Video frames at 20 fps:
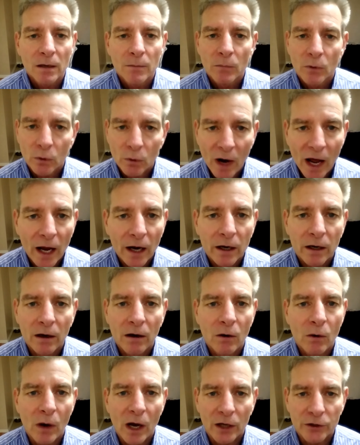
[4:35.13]

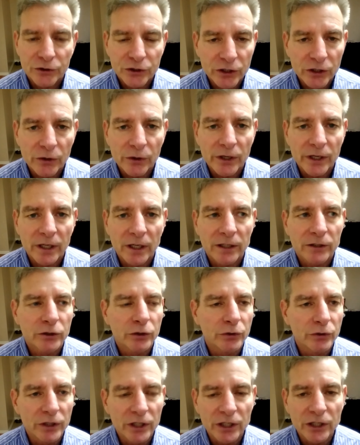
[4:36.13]
Morocco, Algeria,
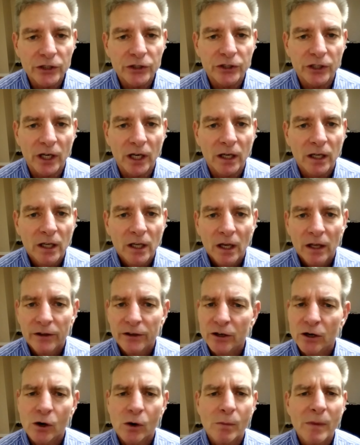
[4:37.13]
Tunisia,
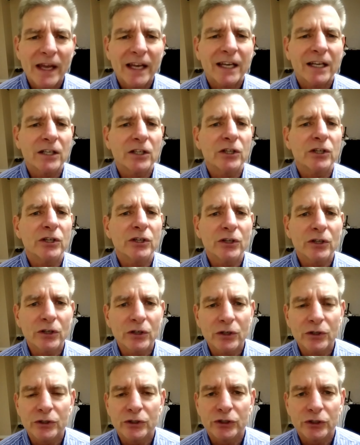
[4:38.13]
making
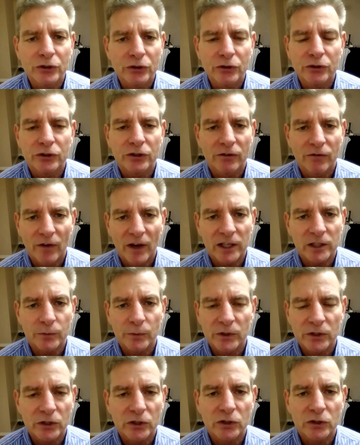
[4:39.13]
huge, huge
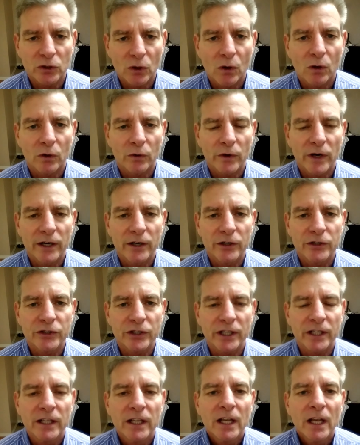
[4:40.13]
investments in solar
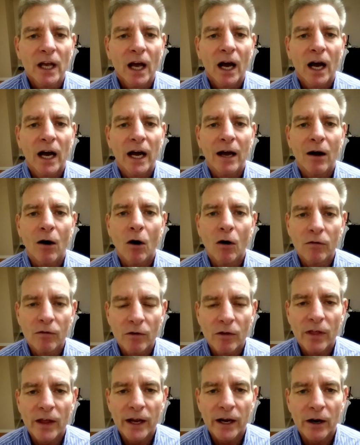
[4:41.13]
energy
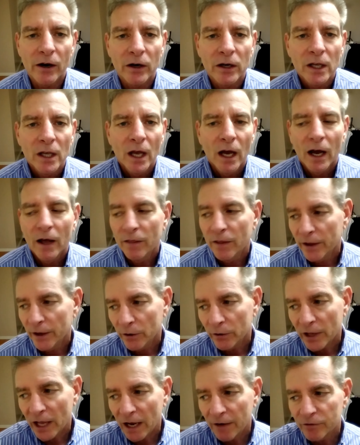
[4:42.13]
over there. They
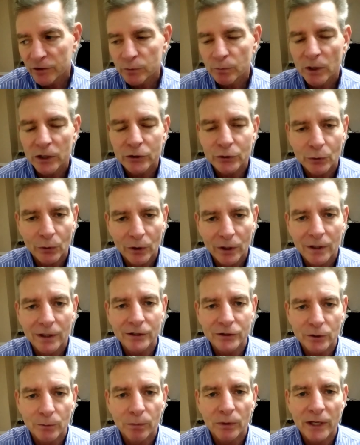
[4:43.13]
don't have as much oil
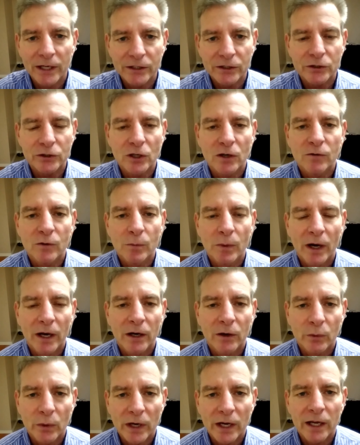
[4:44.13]
as the places over by
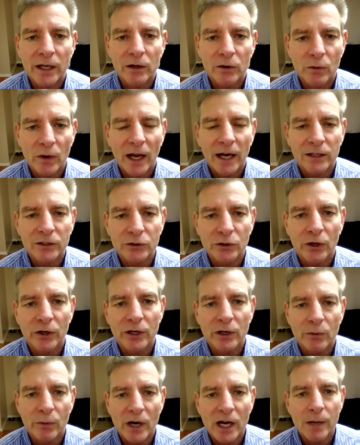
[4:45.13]
Iran, Iraq,
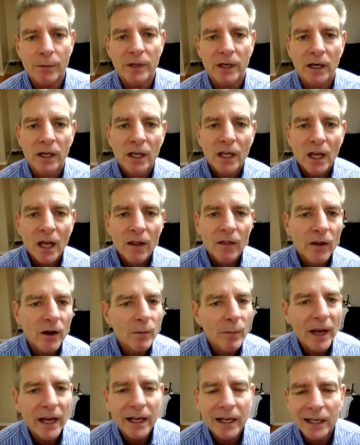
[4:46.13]
Saudi Arabia. They're
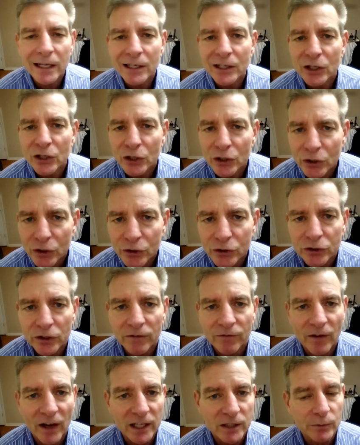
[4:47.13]
making huge
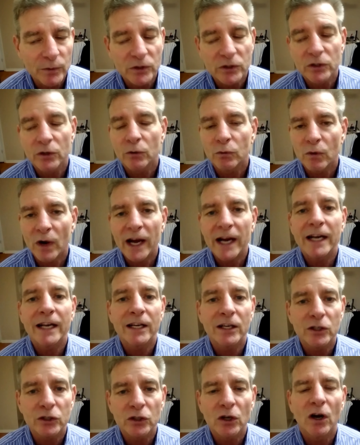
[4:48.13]
investments. The
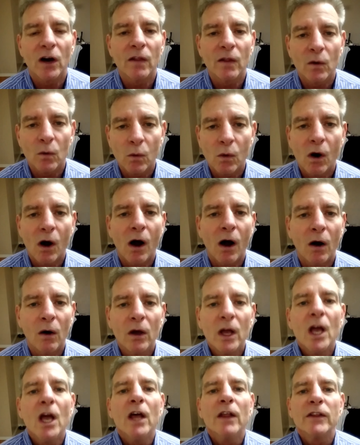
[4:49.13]
writing is on the
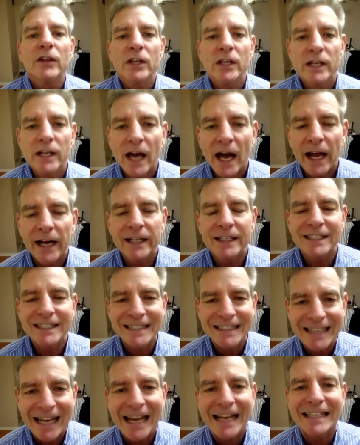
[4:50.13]
wall. The United
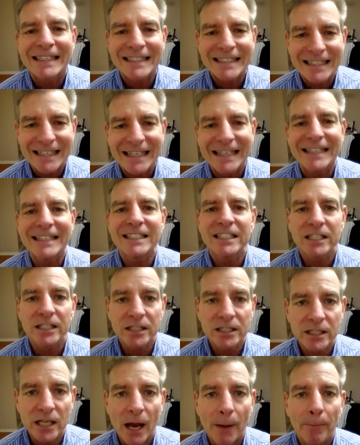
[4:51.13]
States needs to
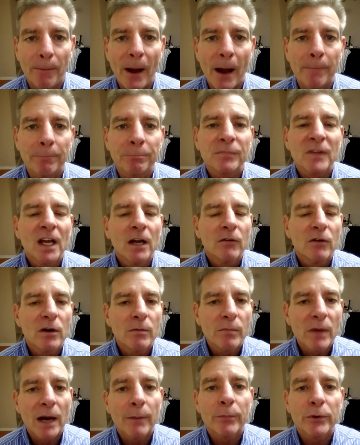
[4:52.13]
step up.
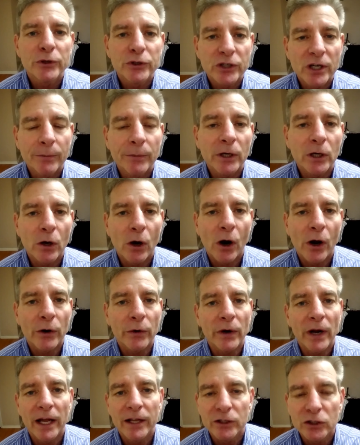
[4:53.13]
Remember, Jimmy
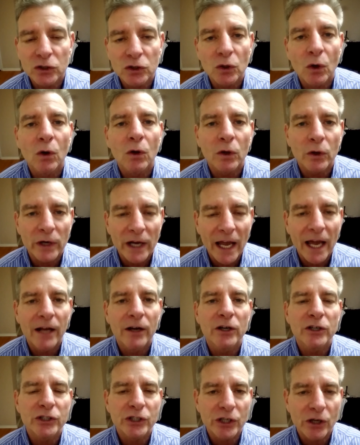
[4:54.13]
Carter had solar
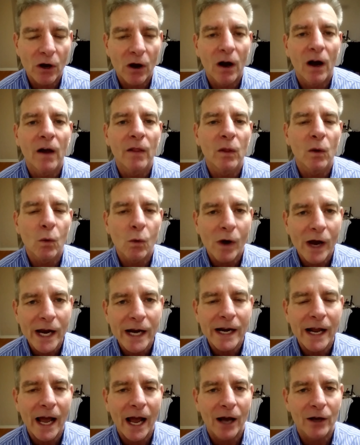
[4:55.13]
energy on the
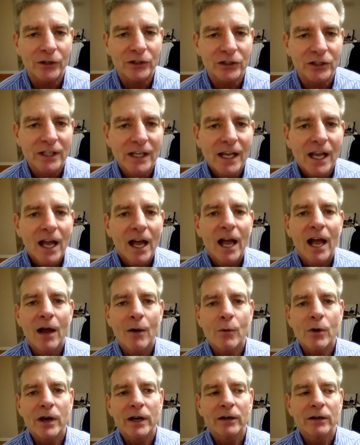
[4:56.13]
White House.
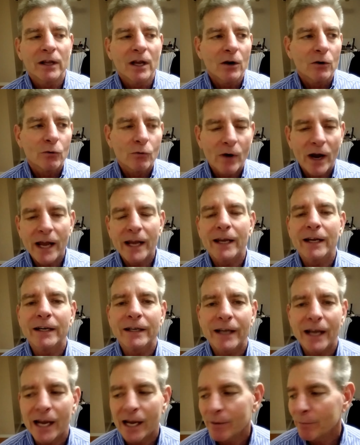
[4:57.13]
And when Reagan
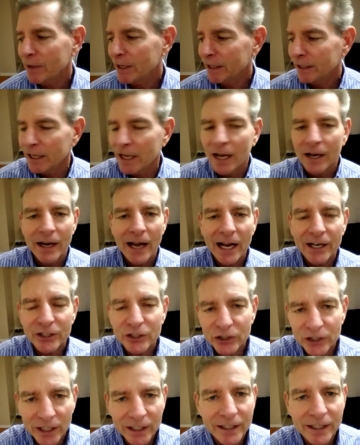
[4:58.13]
came in, that
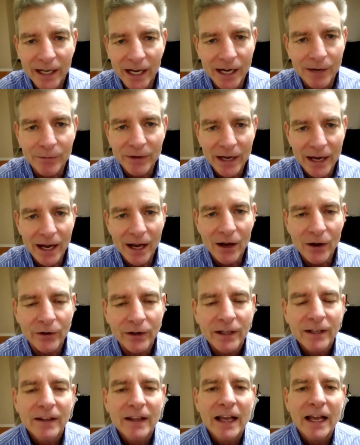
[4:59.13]
shit came
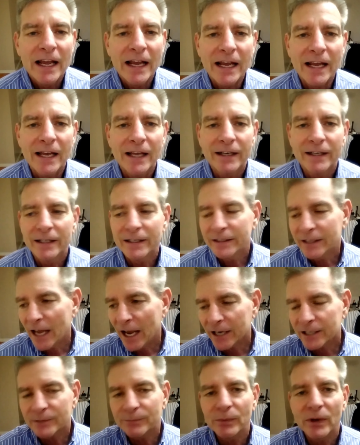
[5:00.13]
down, and the
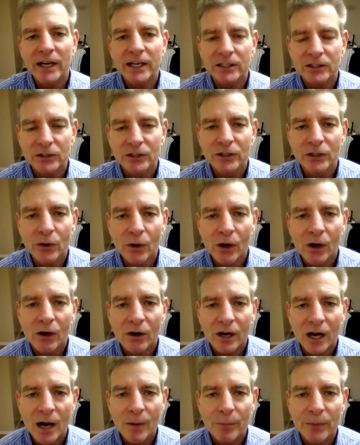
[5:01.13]
tax breaks to the oil
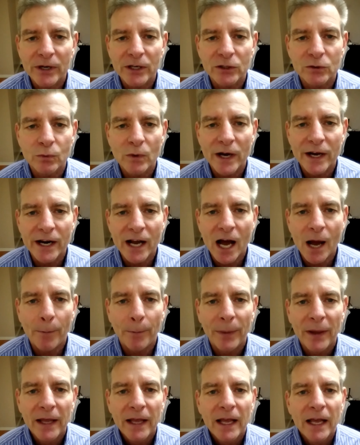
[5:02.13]
companies went
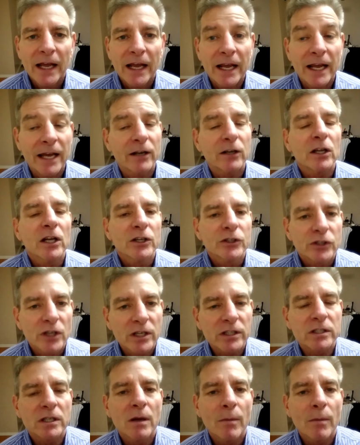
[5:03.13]
up. And just